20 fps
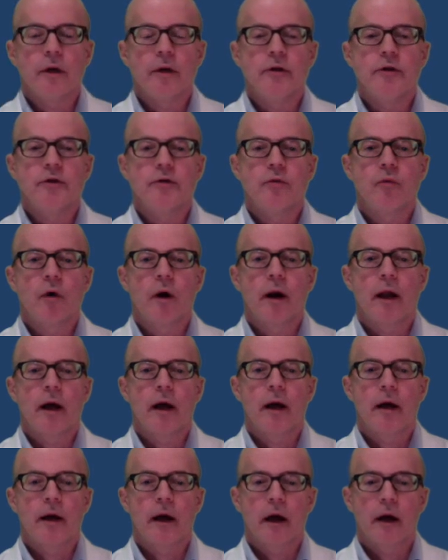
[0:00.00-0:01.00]
is you want to
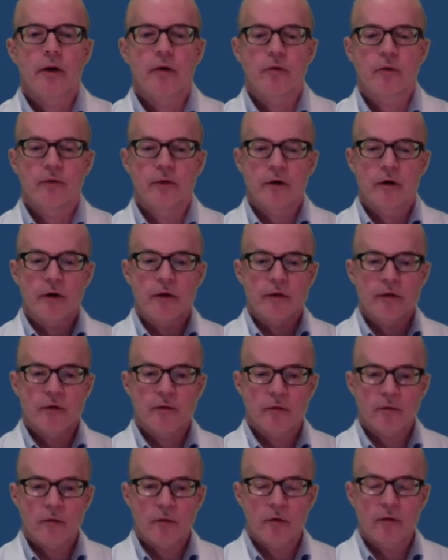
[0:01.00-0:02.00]
do a very
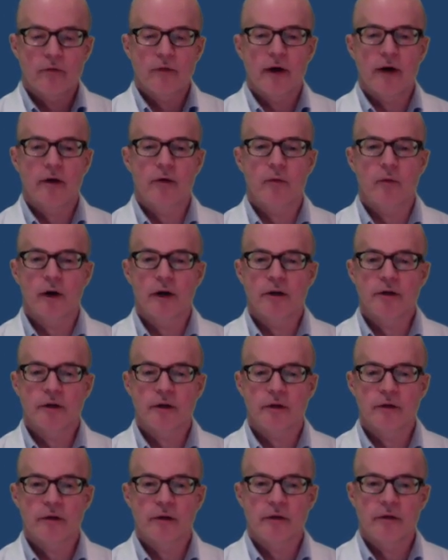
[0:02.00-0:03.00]
thorough
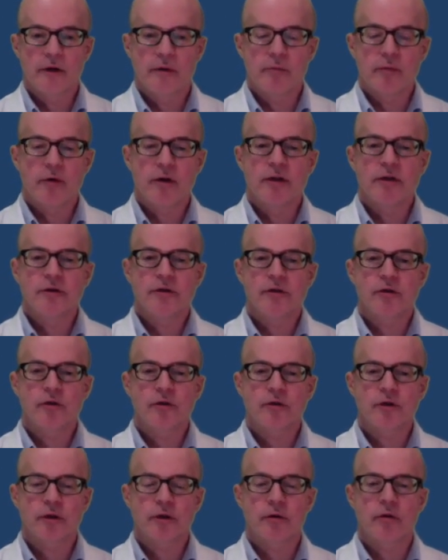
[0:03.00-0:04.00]
evaluation, the
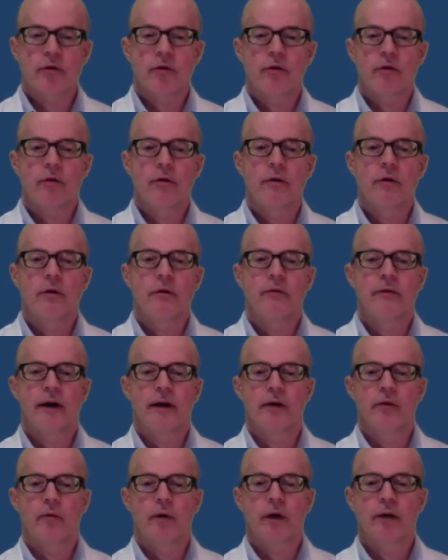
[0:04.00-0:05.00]
pre-surgical
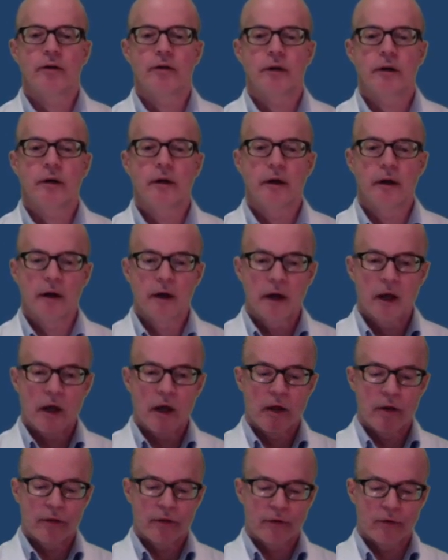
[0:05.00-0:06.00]
evaluation,
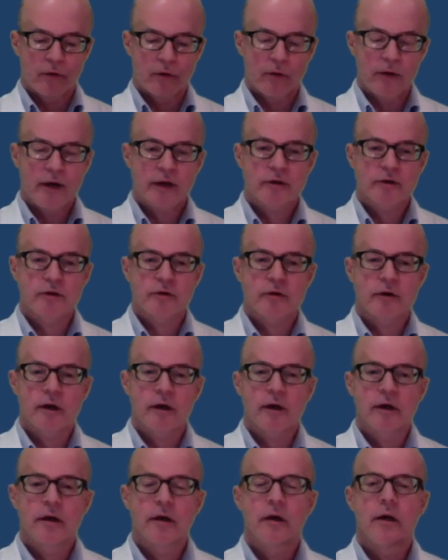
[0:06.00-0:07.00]
thorough history,
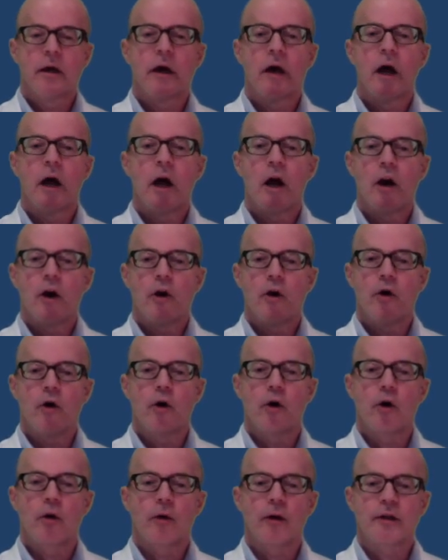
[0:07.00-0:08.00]

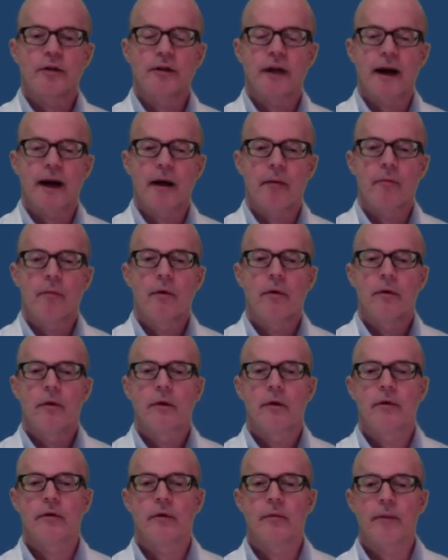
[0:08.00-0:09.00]
neuro exam.
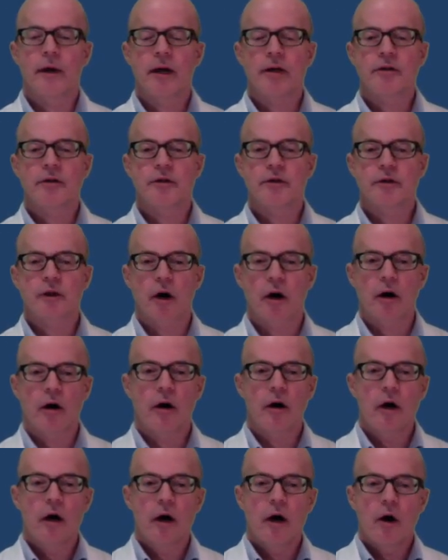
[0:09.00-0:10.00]
The patients are
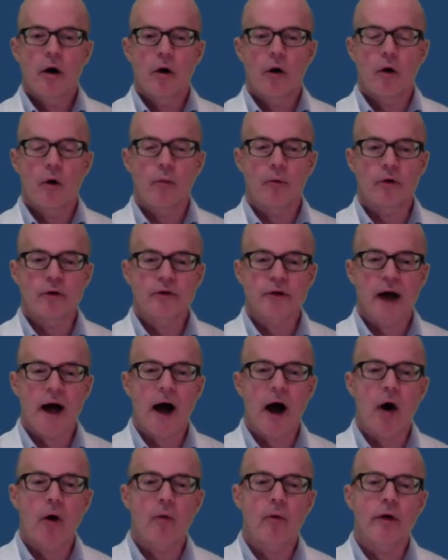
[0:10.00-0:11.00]
almost
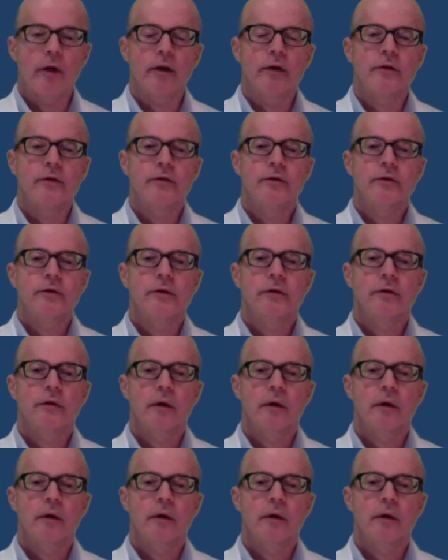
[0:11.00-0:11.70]
always